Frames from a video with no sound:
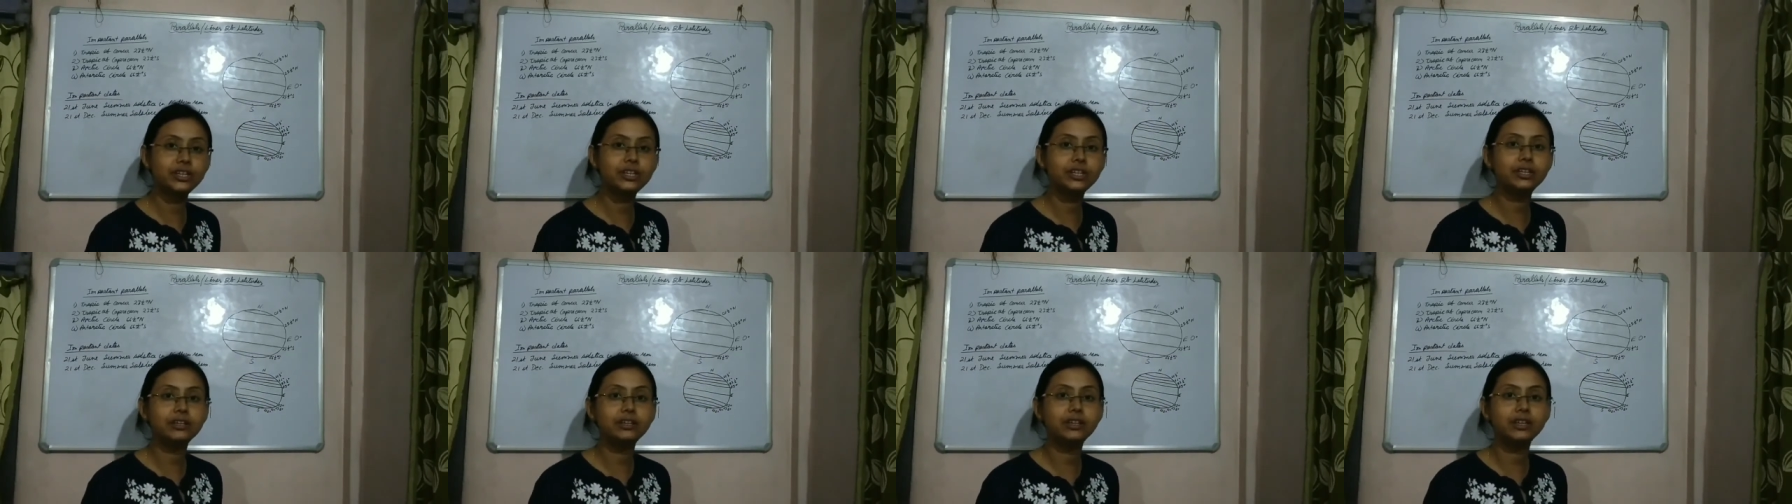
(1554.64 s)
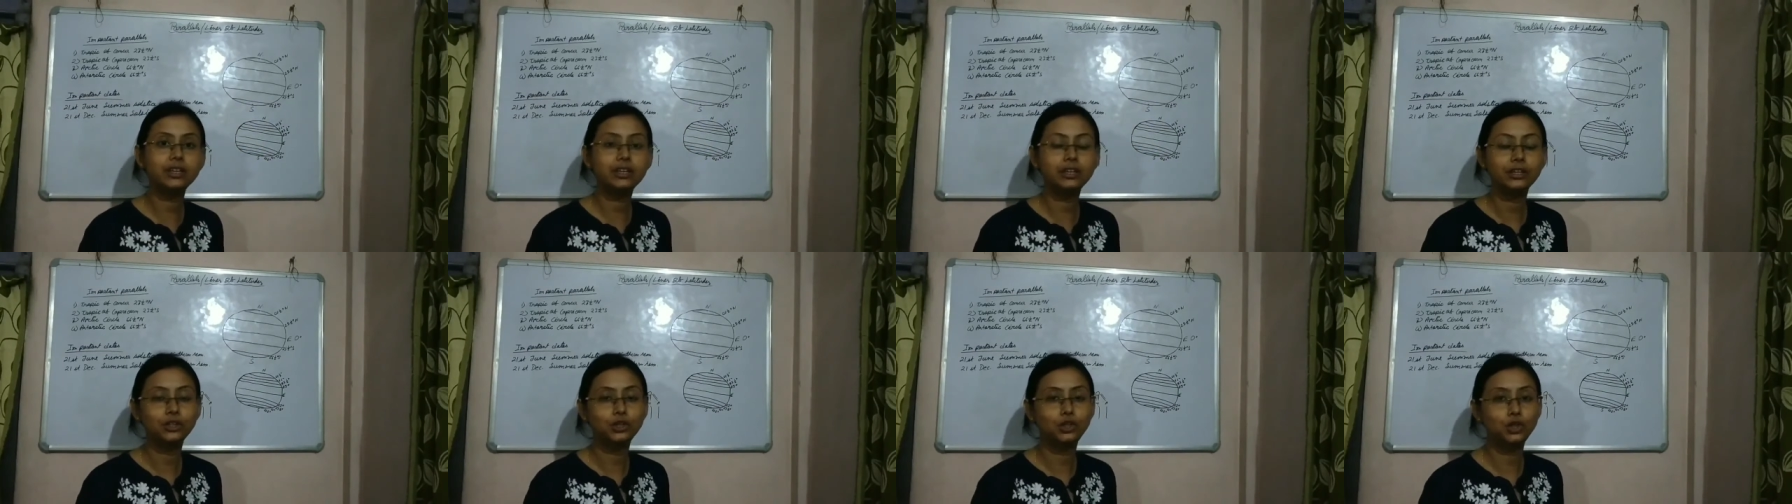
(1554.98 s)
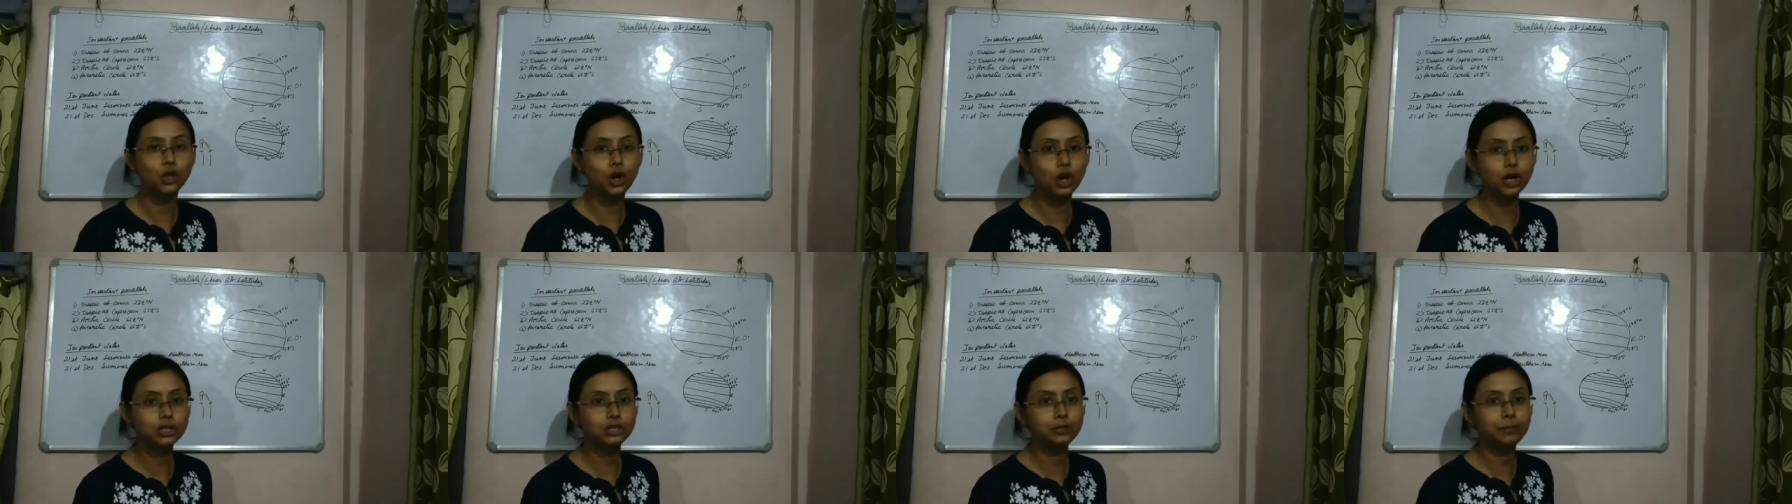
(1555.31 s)
degree
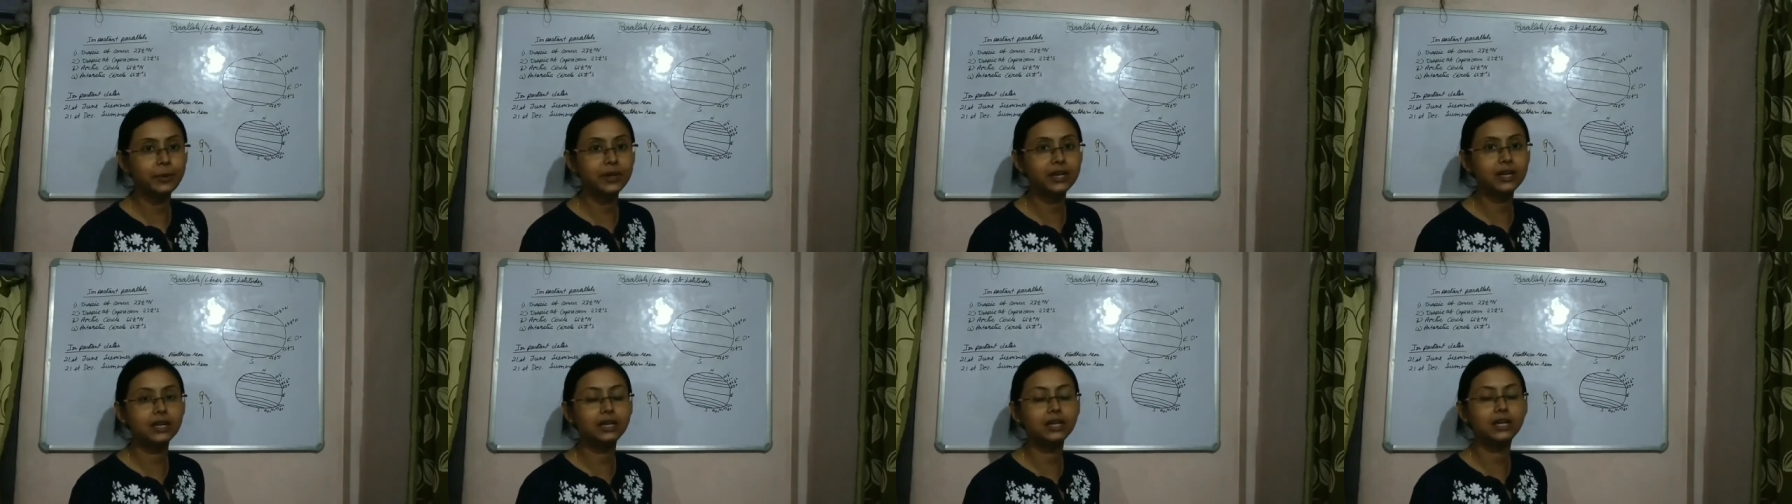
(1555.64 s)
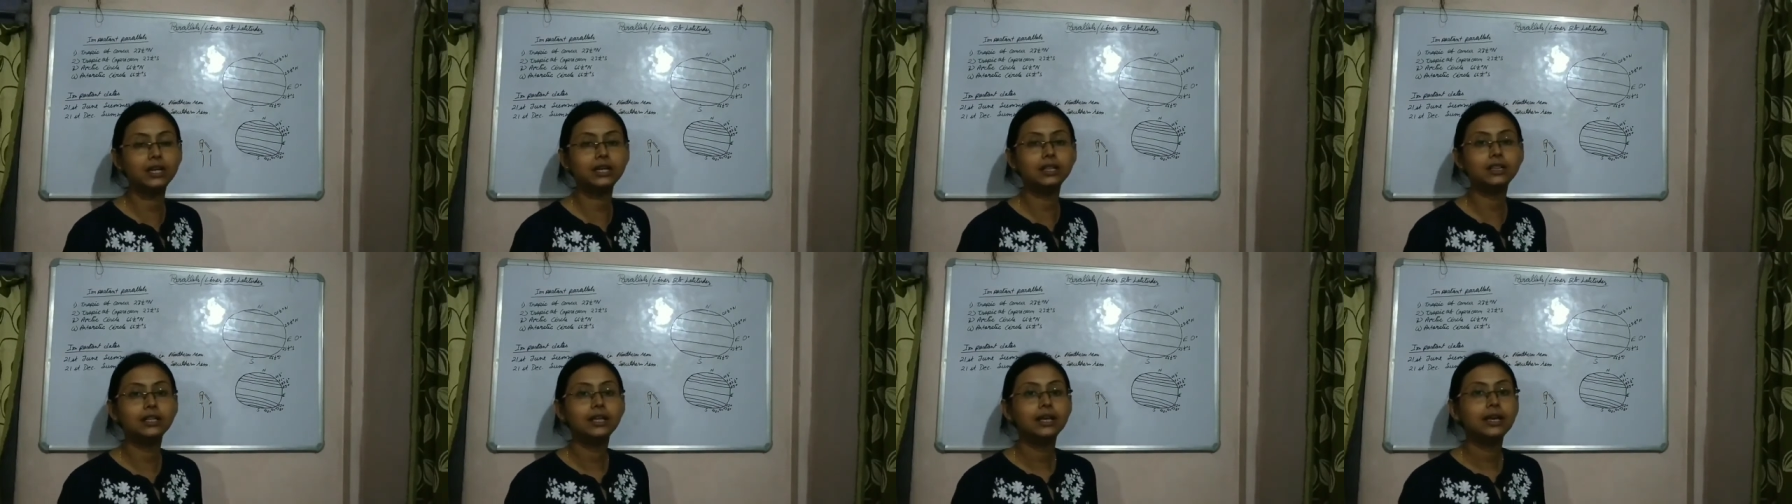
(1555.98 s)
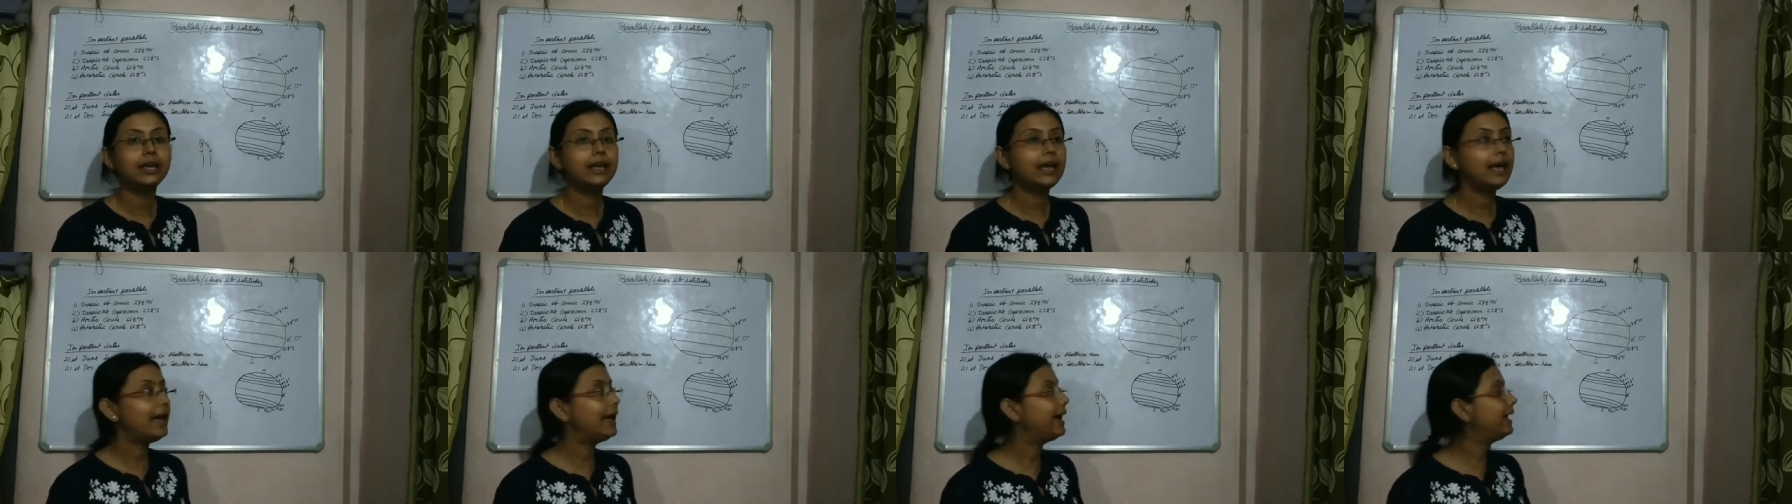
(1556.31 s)
north parallel
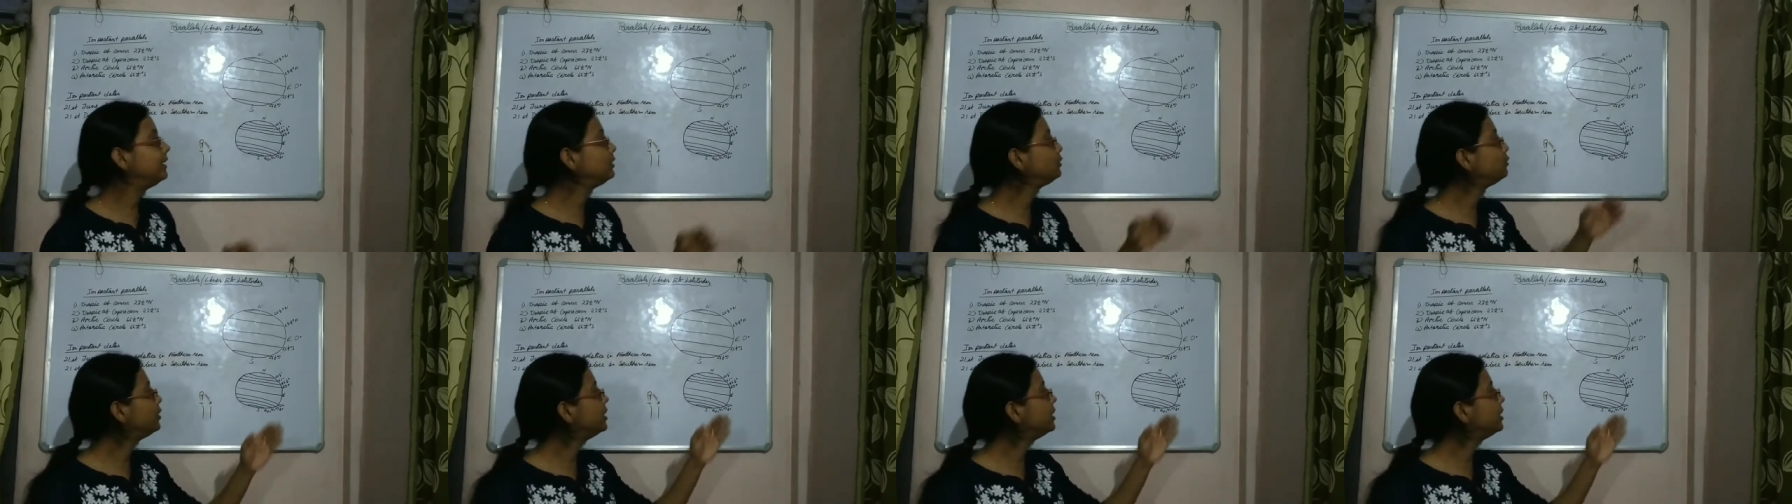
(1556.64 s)
and